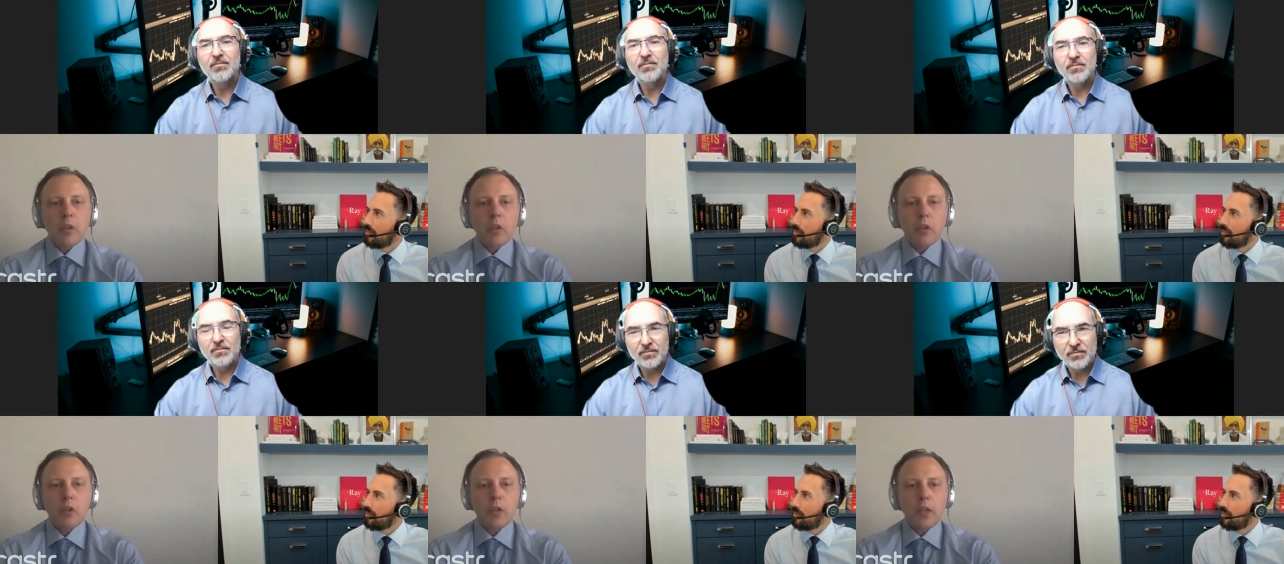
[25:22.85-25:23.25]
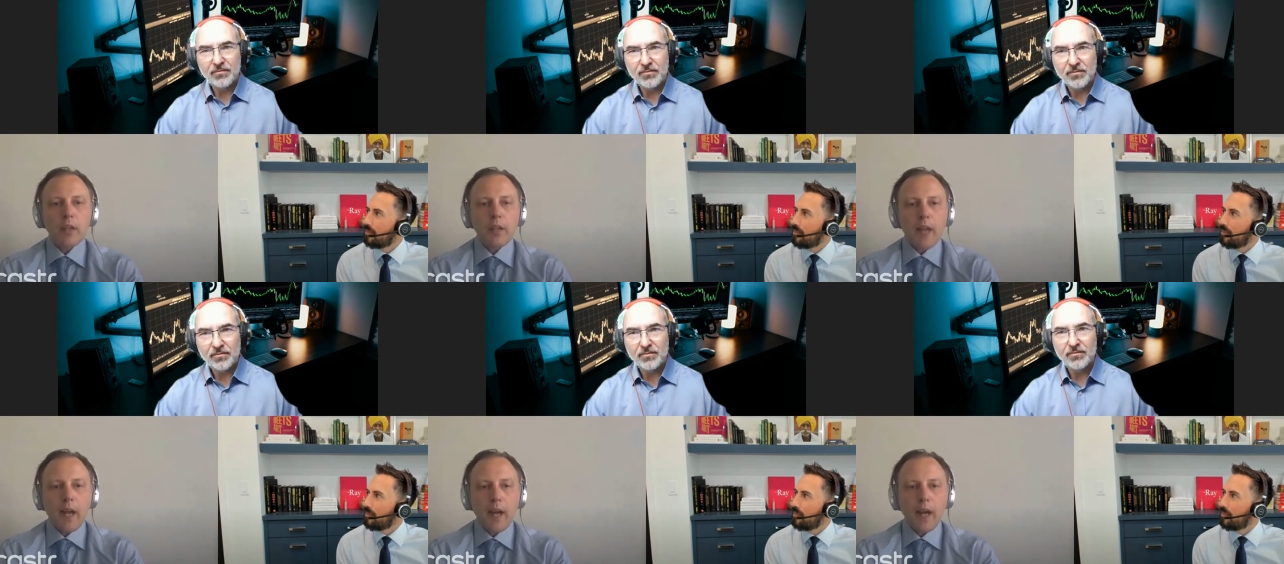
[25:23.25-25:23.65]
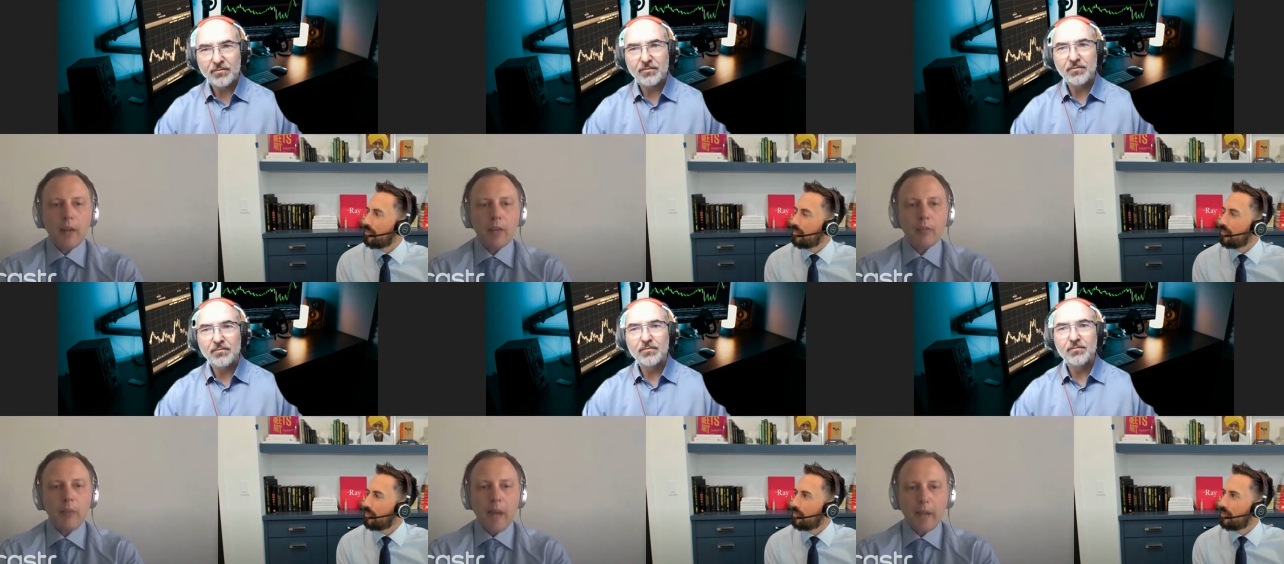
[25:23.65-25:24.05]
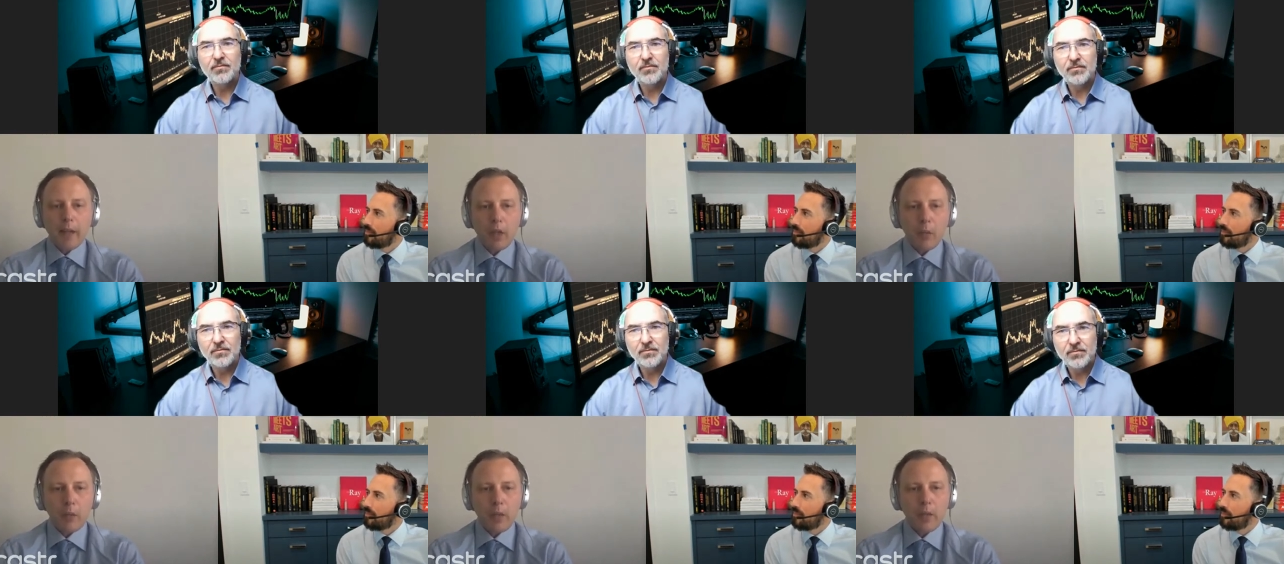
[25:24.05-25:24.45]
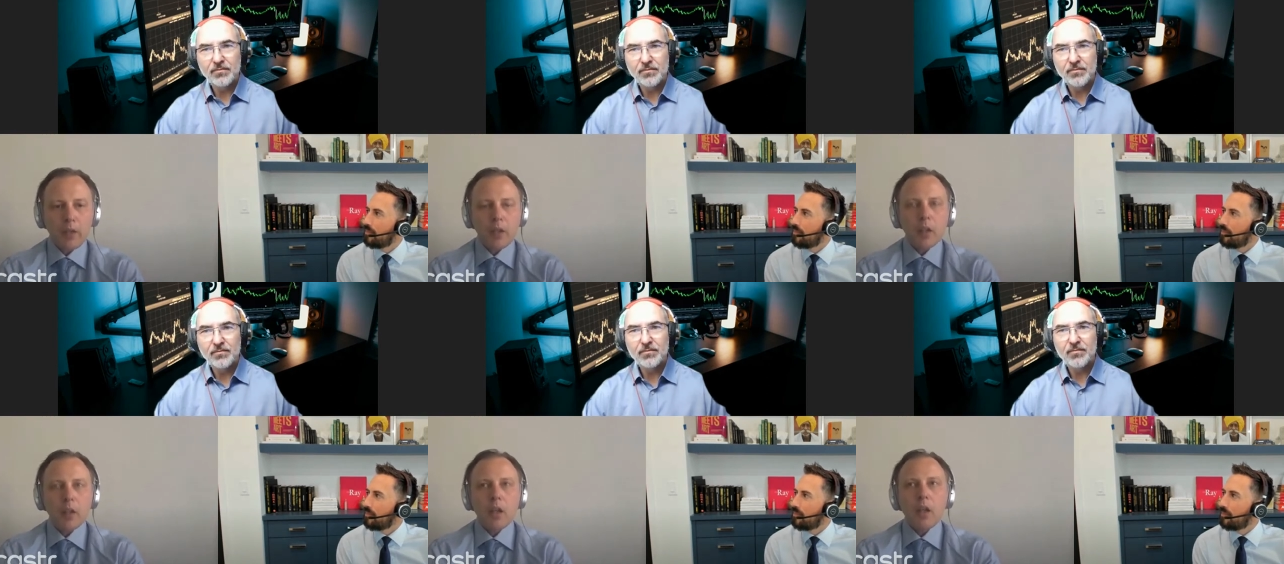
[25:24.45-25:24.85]
Speaker 1: You need to have backup.
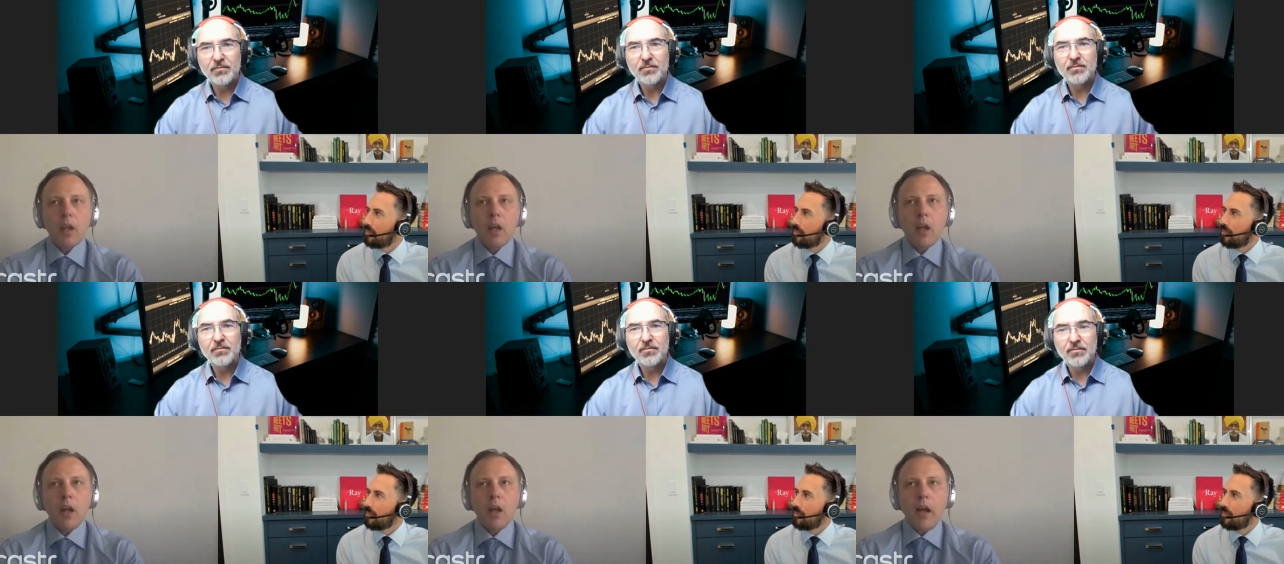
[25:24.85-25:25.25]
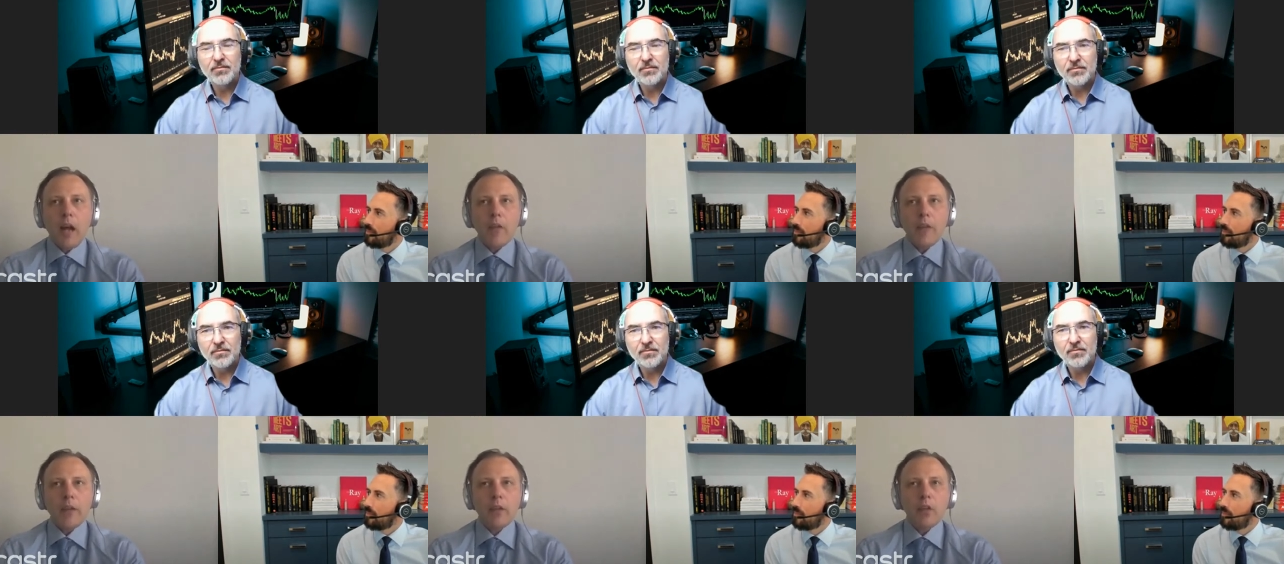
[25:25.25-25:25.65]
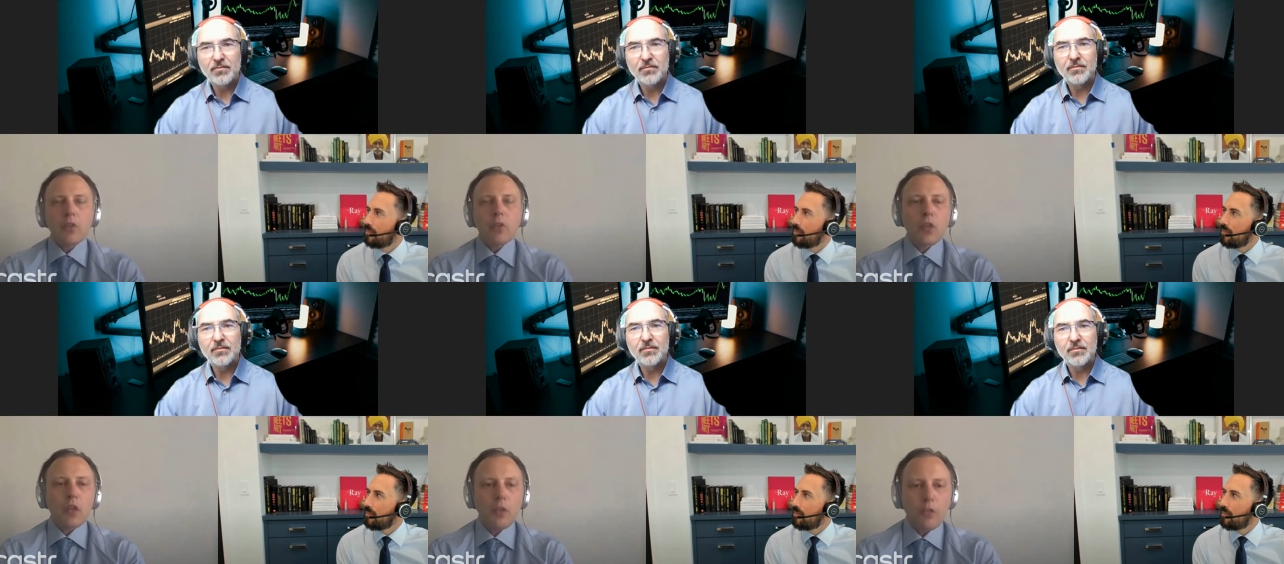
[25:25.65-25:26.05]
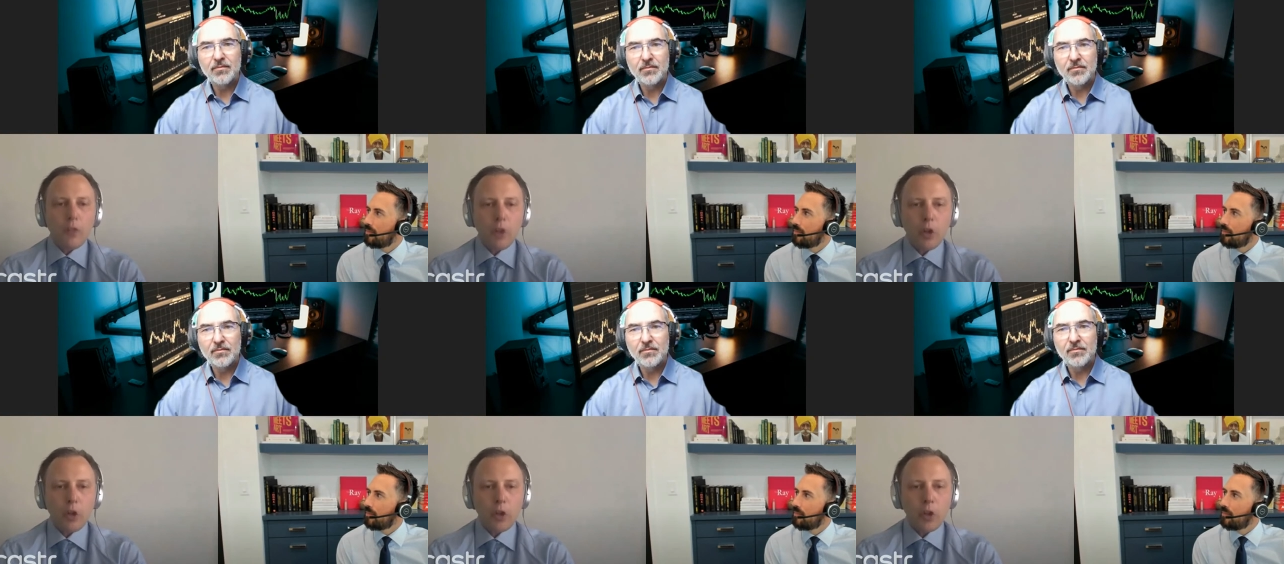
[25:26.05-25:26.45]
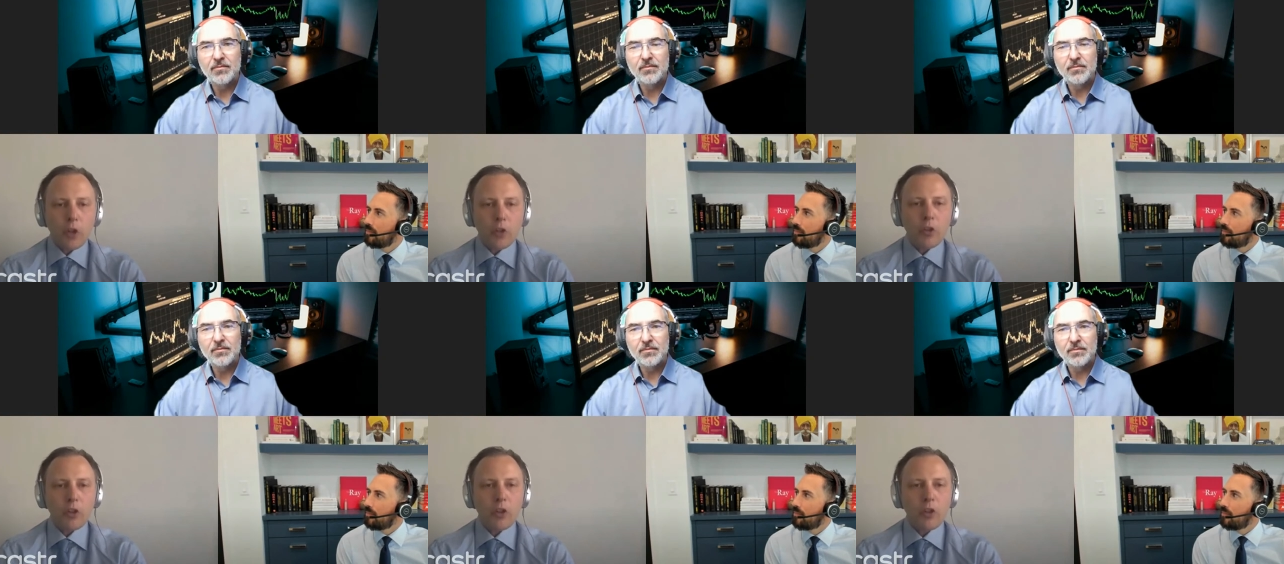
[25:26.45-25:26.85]
And having the CFO who
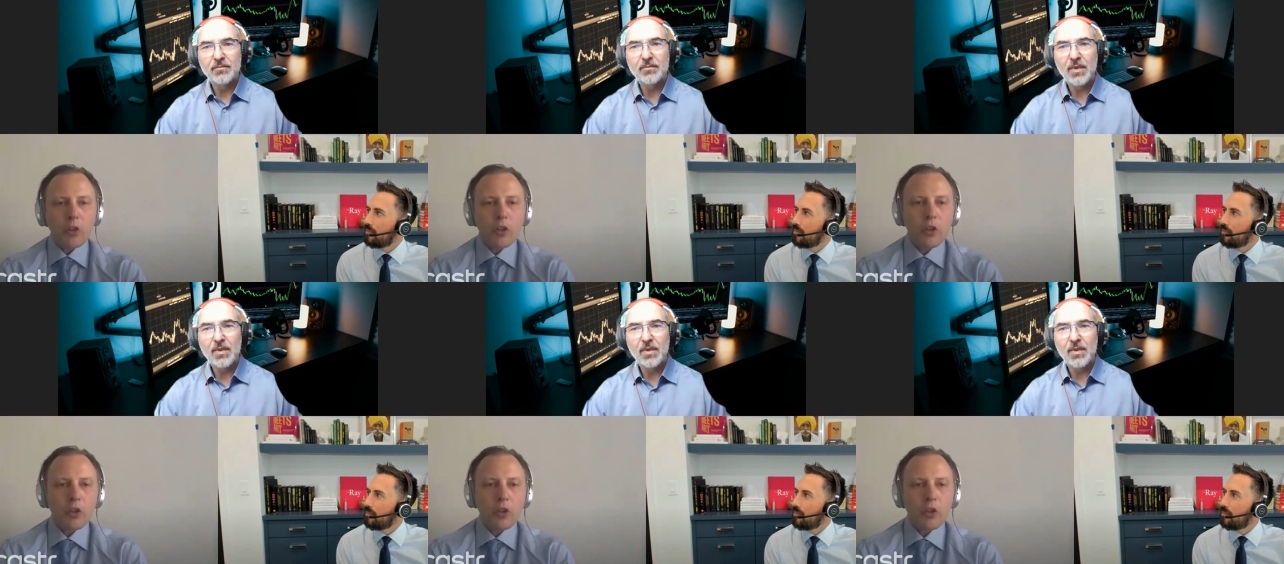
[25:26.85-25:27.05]
doesn't